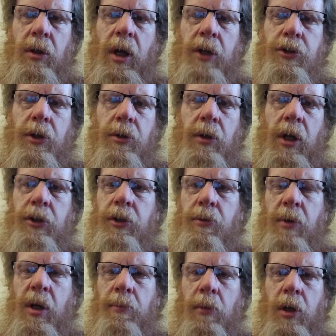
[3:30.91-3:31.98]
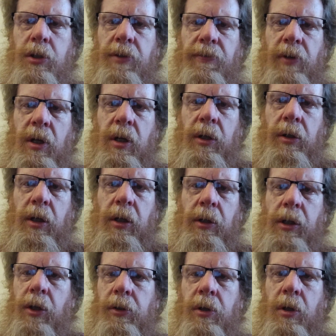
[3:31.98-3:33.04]
as you're re-emulsifying. You're
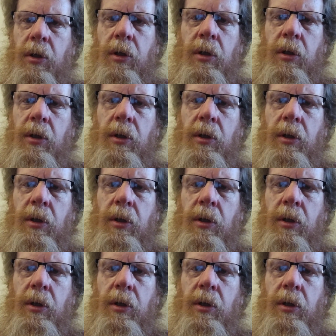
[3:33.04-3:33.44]
getting your